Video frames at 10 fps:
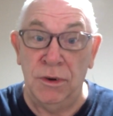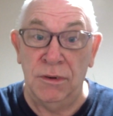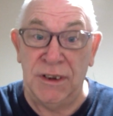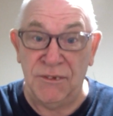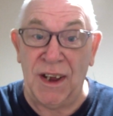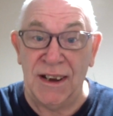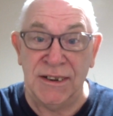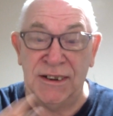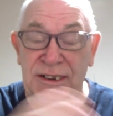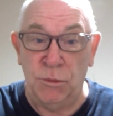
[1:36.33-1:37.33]

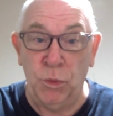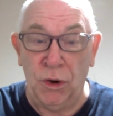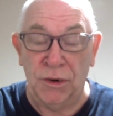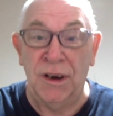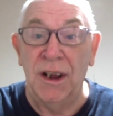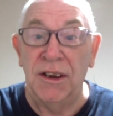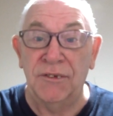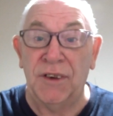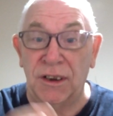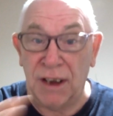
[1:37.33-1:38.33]
devices in one.
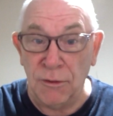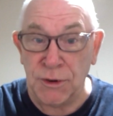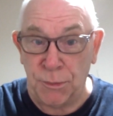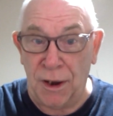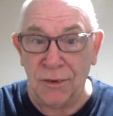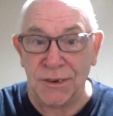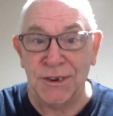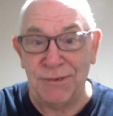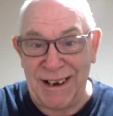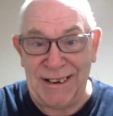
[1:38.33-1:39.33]
You've got a ghost
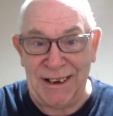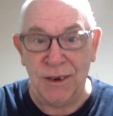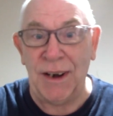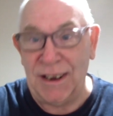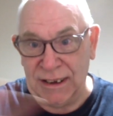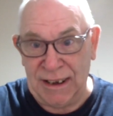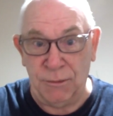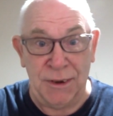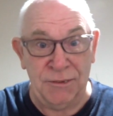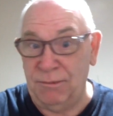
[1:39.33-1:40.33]
box radio like you get
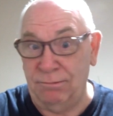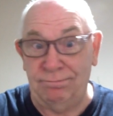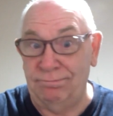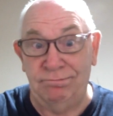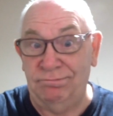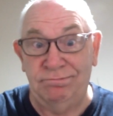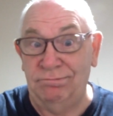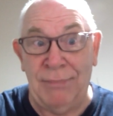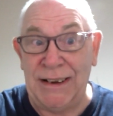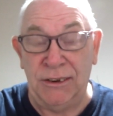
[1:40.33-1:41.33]
with
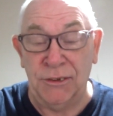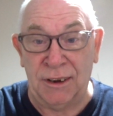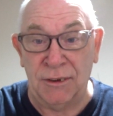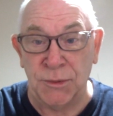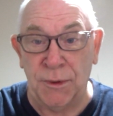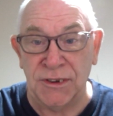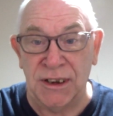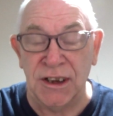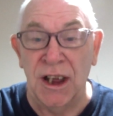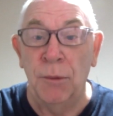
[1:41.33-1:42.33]
many other ghost
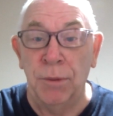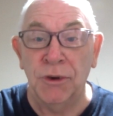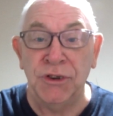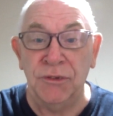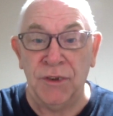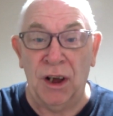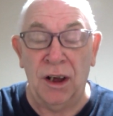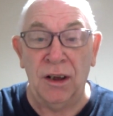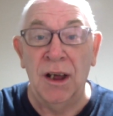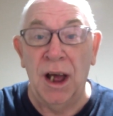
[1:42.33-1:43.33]
boxes, plus you've
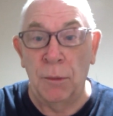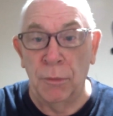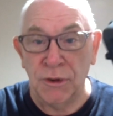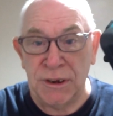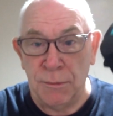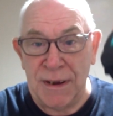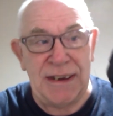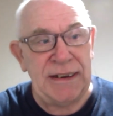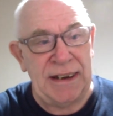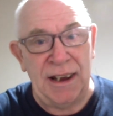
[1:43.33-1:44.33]
got a
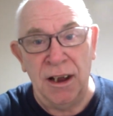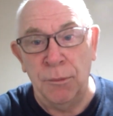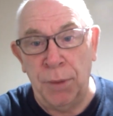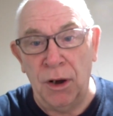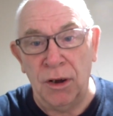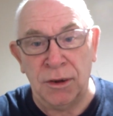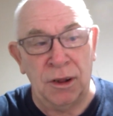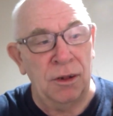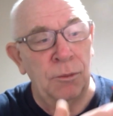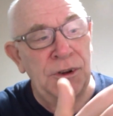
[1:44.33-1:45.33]
multimedia
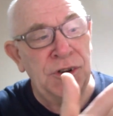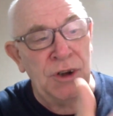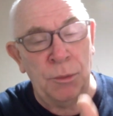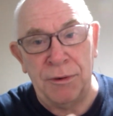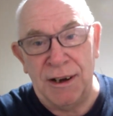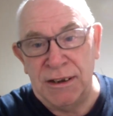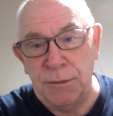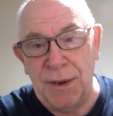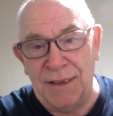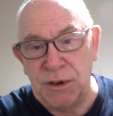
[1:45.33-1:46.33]
portal which is
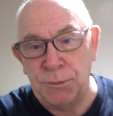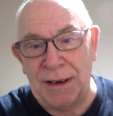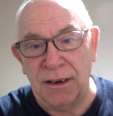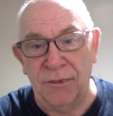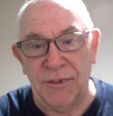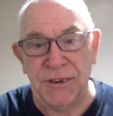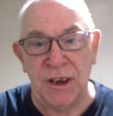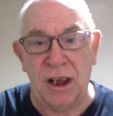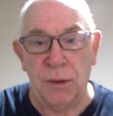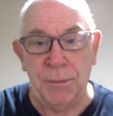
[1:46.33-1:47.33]
operated by this panel on the
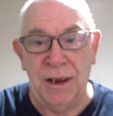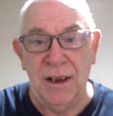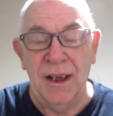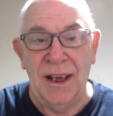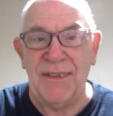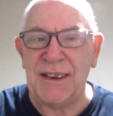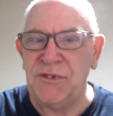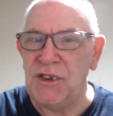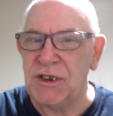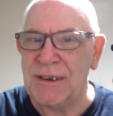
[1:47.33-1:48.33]
top, and that's
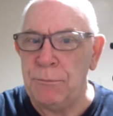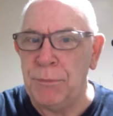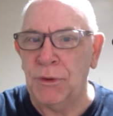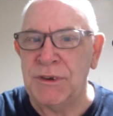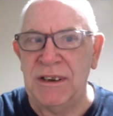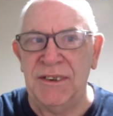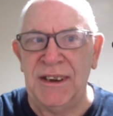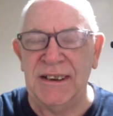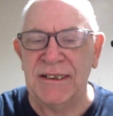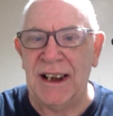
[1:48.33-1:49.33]
for just inputting
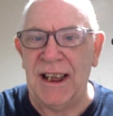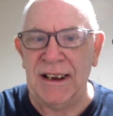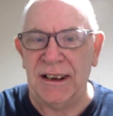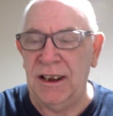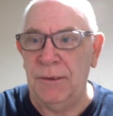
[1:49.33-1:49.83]
things like